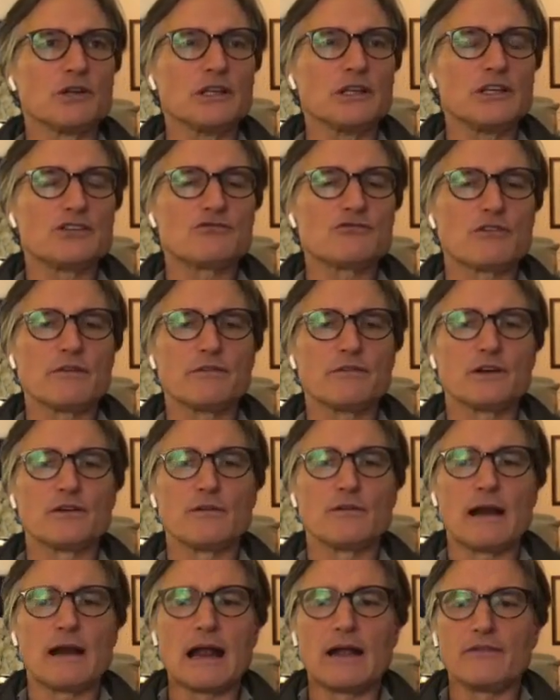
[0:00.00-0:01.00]
really driven
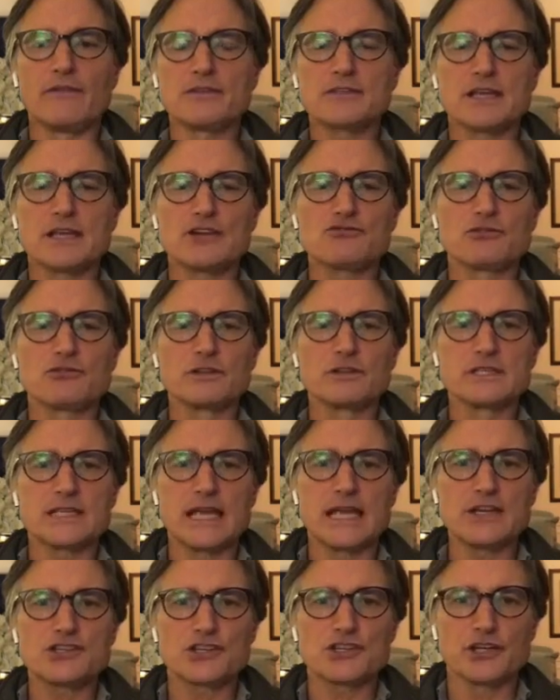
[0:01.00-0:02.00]
around the
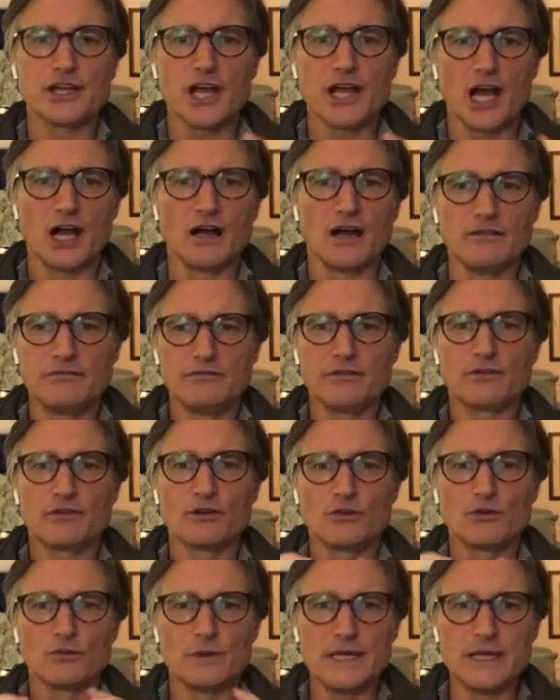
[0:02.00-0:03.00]
centralization of
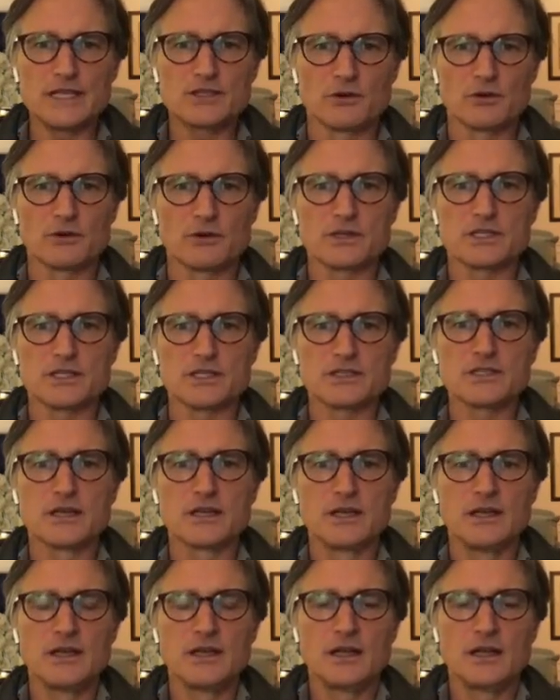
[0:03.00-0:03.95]
resources.